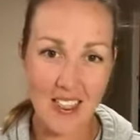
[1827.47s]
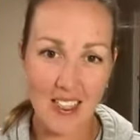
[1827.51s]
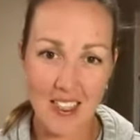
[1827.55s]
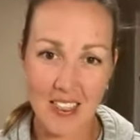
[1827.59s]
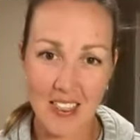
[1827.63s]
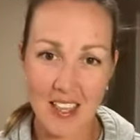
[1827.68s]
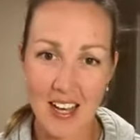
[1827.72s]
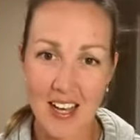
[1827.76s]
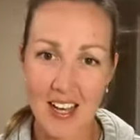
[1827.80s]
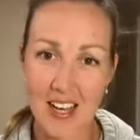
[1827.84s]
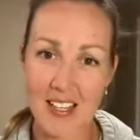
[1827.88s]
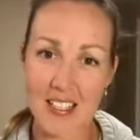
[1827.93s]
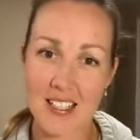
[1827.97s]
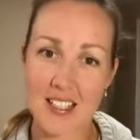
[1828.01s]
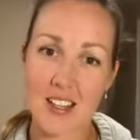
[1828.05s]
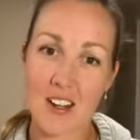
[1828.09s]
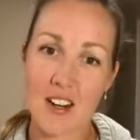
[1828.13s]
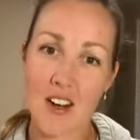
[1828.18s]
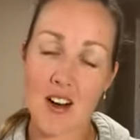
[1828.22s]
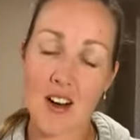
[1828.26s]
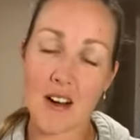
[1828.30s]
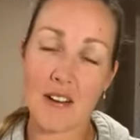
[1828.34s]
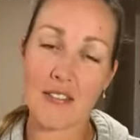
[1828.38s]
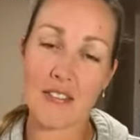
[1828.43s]
That
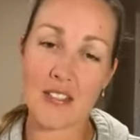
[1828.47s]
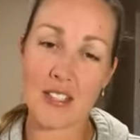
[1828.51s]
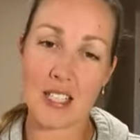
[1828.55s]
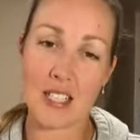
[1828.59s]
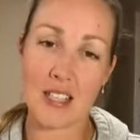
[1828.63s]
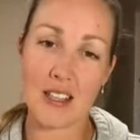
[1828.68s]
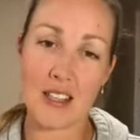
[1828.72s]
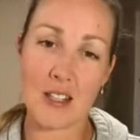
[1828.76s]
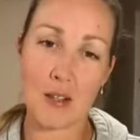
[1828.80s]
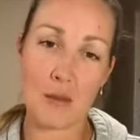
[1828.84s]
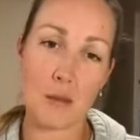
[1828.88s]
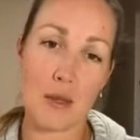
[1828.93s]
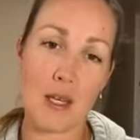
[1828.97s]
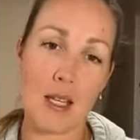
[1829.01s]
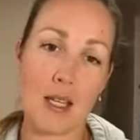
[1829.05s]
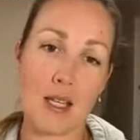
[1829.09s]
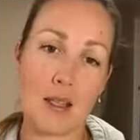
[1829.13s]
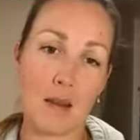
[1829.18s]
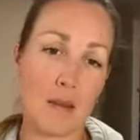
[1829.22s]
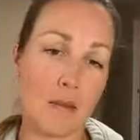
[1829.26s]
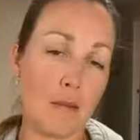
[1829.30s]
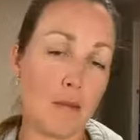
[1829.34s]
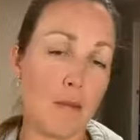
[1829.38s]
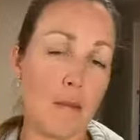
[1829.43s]
often there'll be
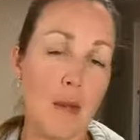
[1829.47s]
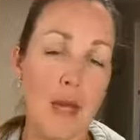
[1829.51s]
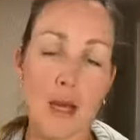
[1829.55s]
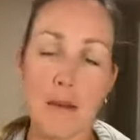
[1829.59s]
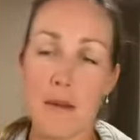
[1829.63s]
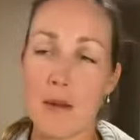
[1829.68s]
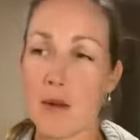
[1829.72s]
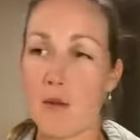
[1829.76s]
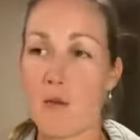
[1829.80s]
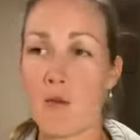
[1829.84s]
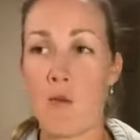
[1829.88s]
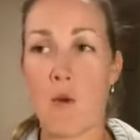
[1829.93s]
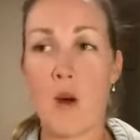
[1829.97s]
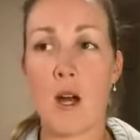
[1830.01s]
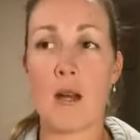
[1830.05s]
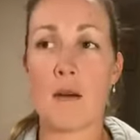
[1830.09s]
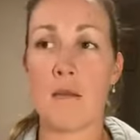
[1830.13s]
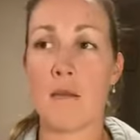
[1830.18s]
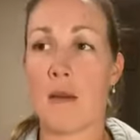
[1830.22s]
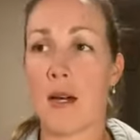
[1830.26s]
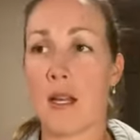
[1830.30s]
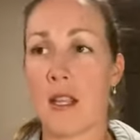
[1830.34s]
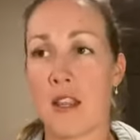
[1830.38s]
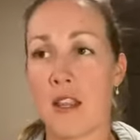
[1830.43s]
maybe
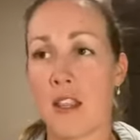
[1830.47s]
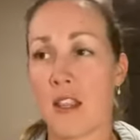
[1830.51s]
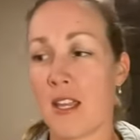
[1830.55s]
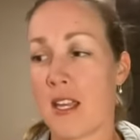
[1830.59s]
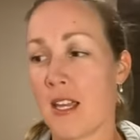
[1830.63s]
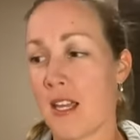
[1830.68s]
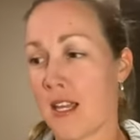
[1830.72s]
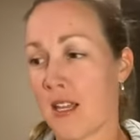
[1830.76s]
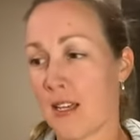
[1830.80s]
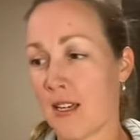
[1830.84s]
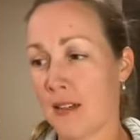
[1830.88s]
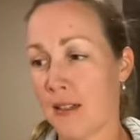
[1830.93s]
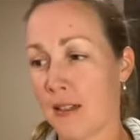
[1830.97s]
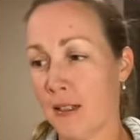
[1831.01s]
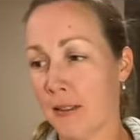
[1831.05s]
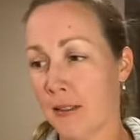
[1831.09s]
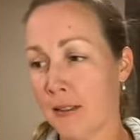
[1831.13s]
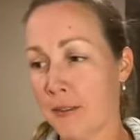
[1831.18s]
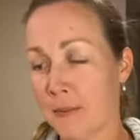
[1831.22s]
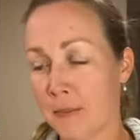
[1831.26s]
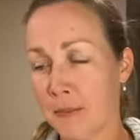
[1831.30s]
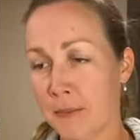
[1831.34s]
1 month in